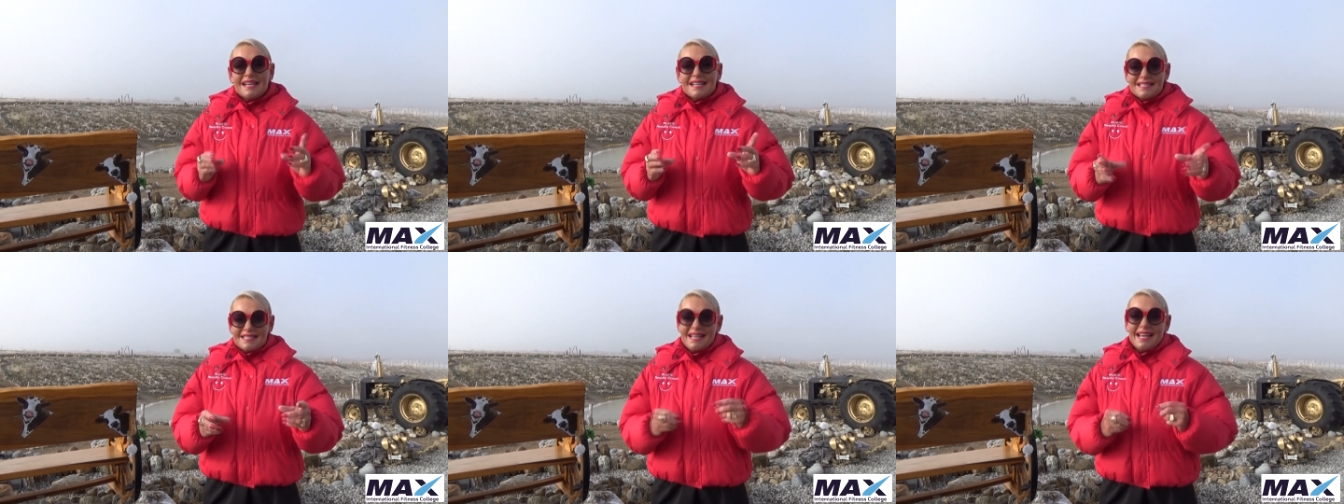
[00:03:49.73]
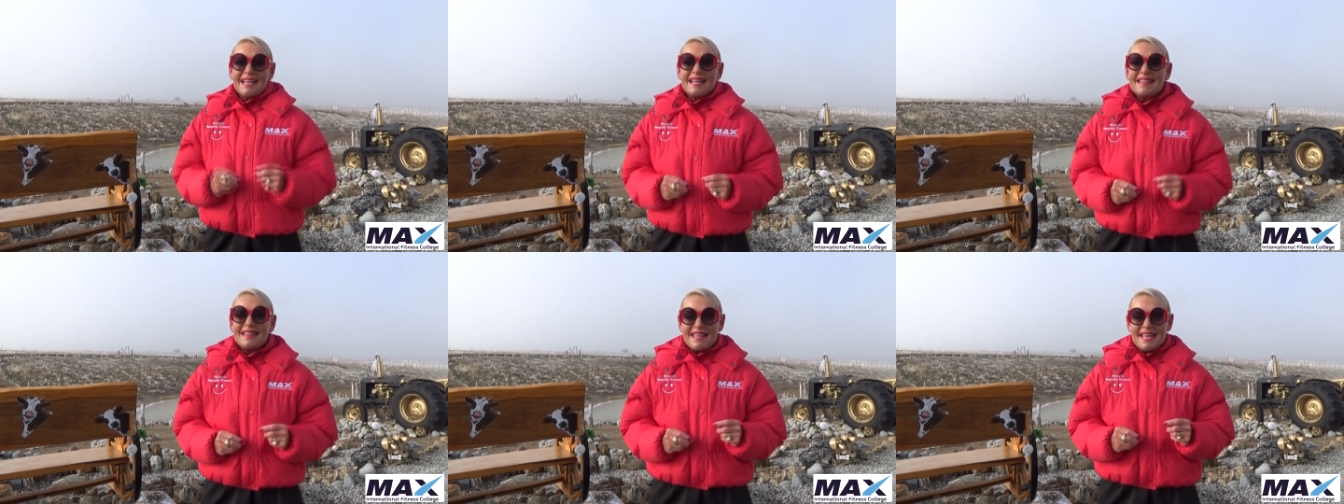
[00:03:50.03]

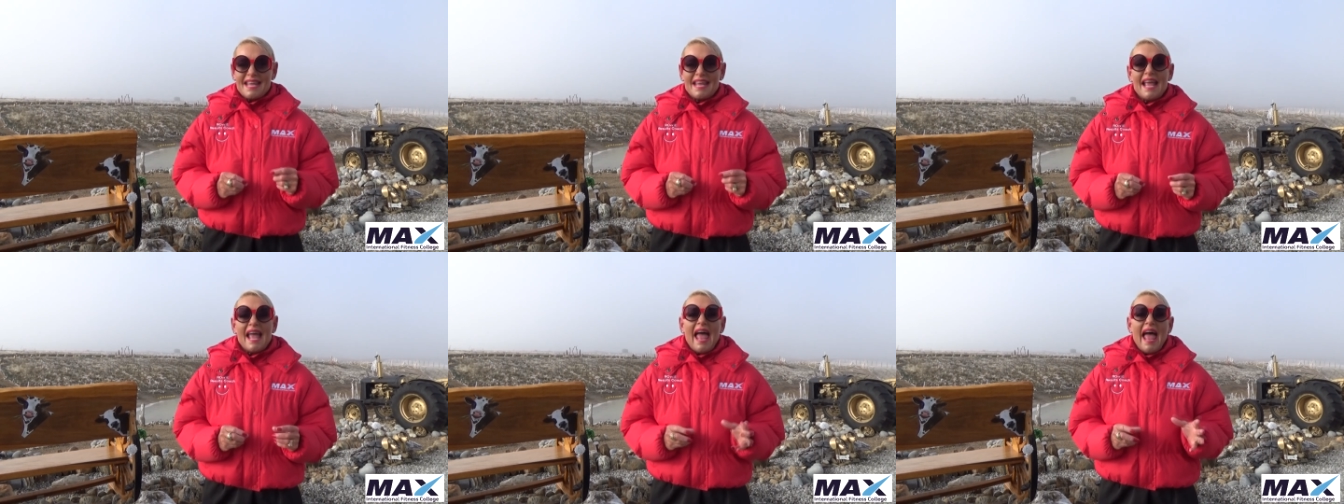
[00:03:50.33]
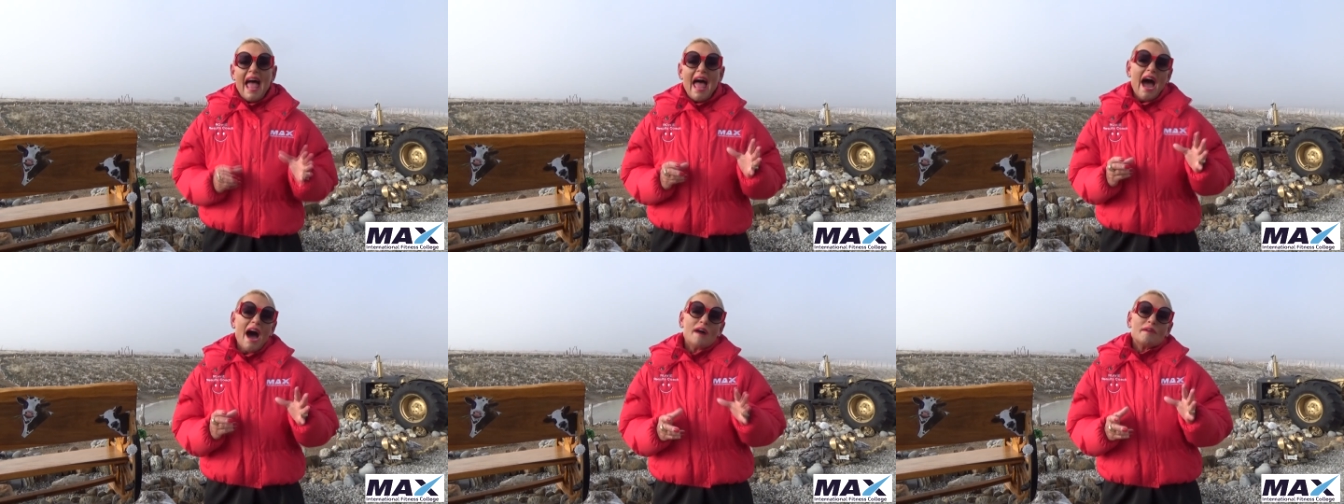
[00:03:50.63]
Second thing,
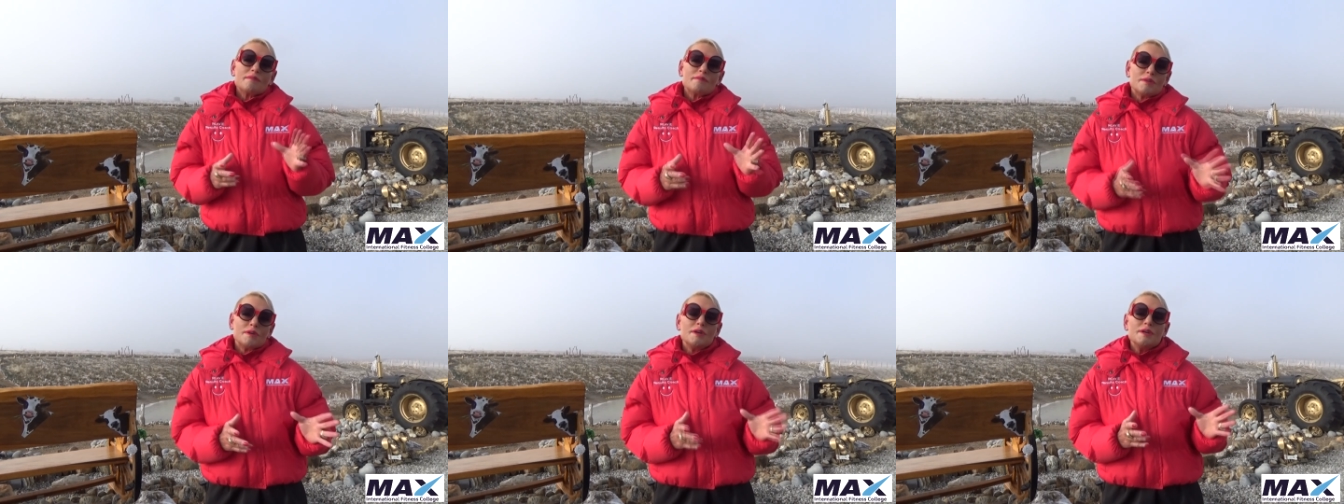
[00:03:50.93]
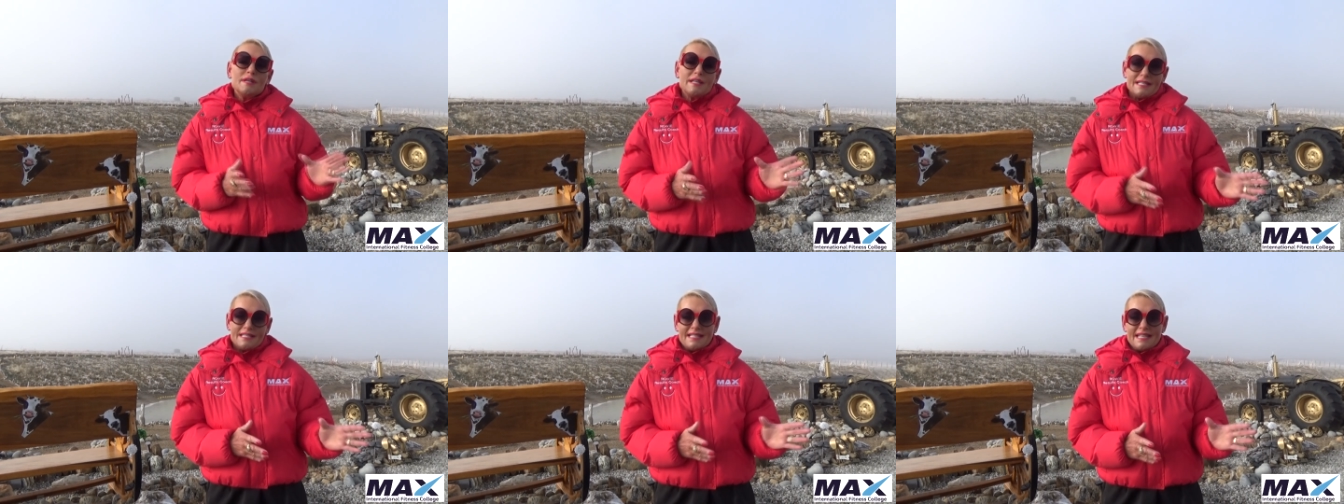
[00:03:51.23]
how
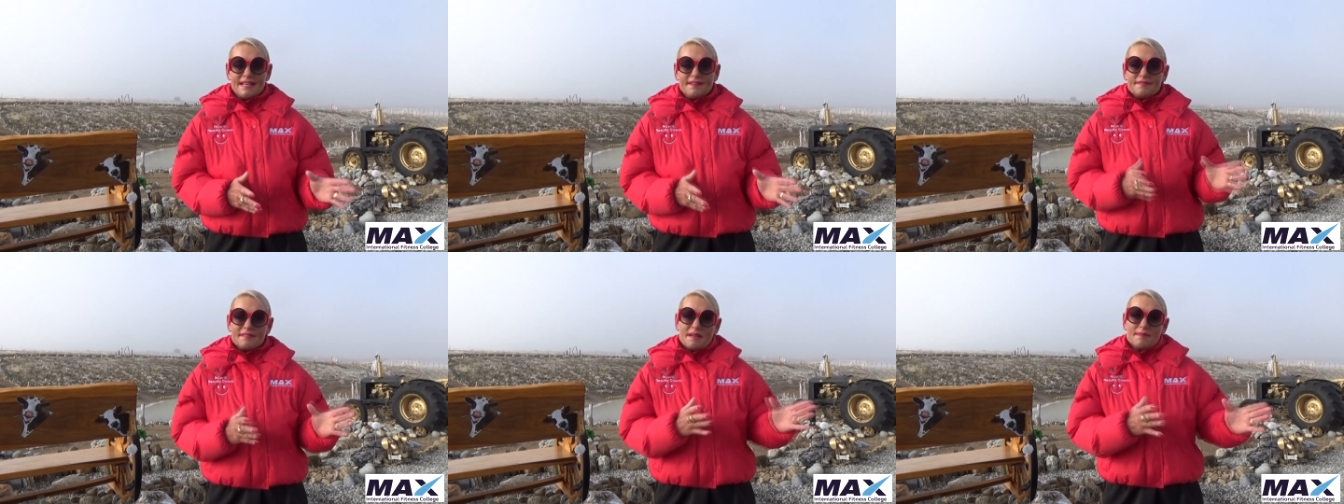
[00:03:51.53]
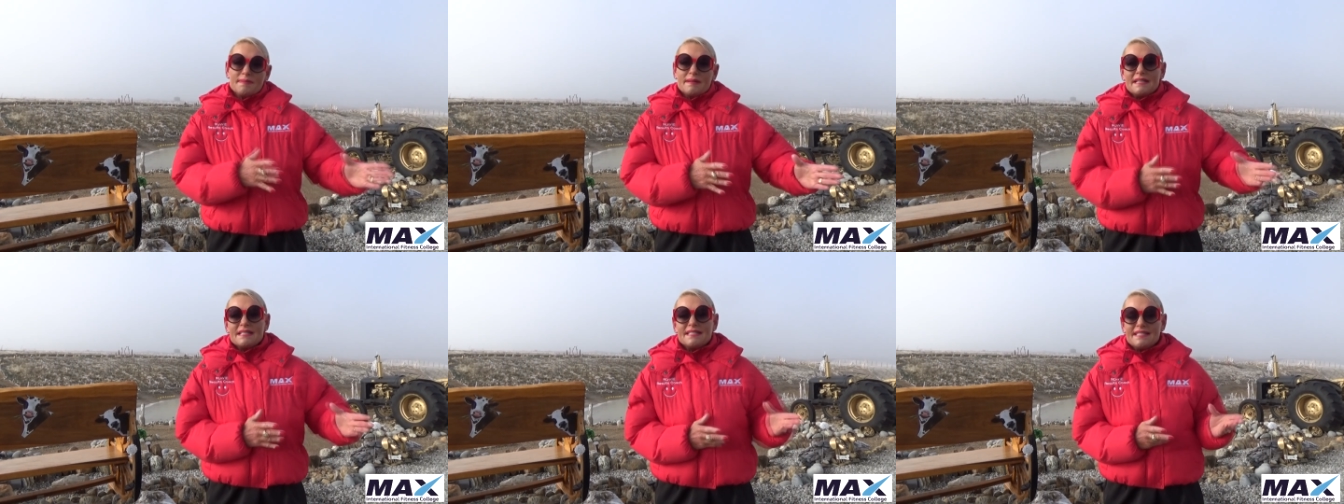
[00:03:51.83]
rude is it if
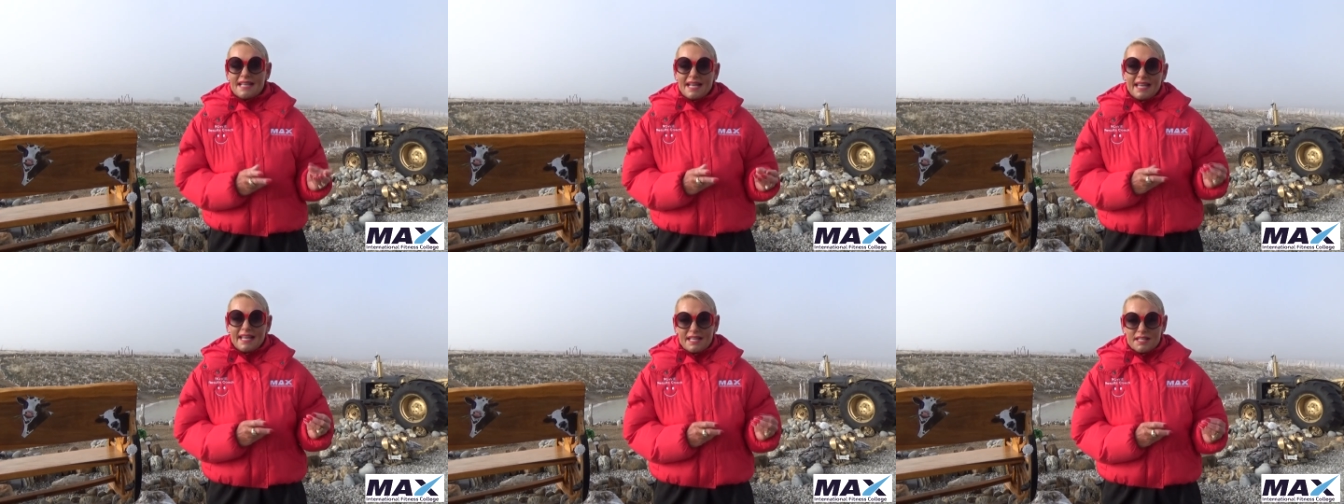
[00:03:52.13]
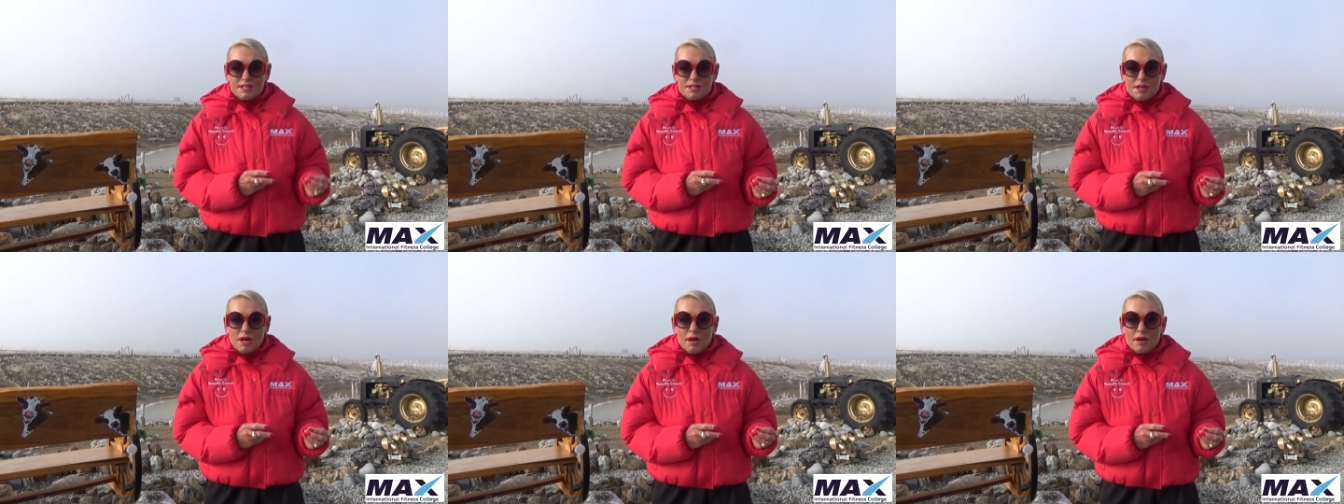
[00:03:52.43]
somebody's telling
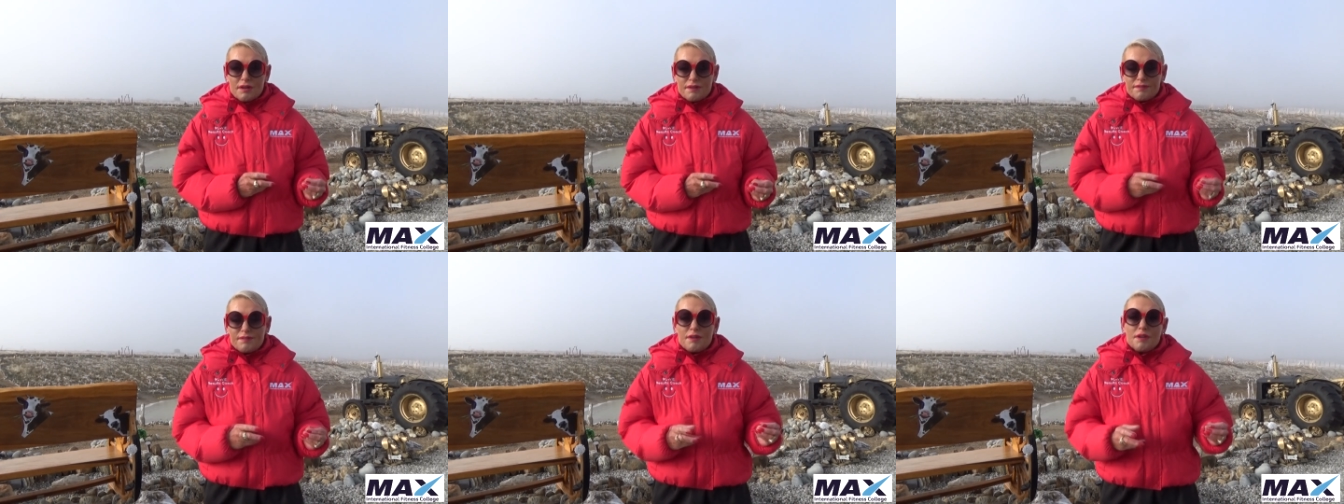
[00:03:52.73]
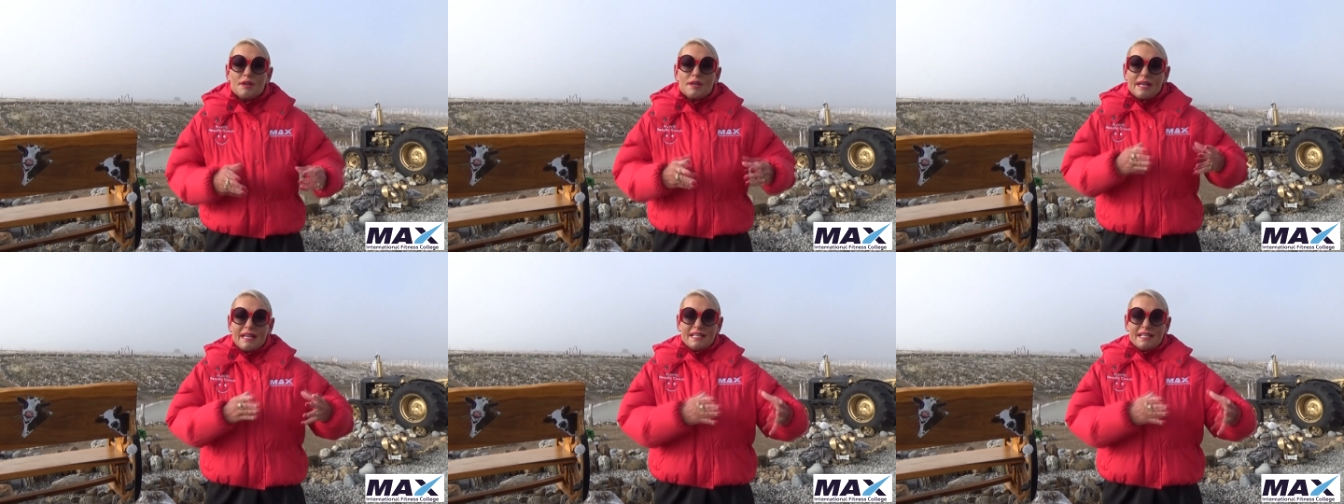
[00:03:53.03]
a joke for you to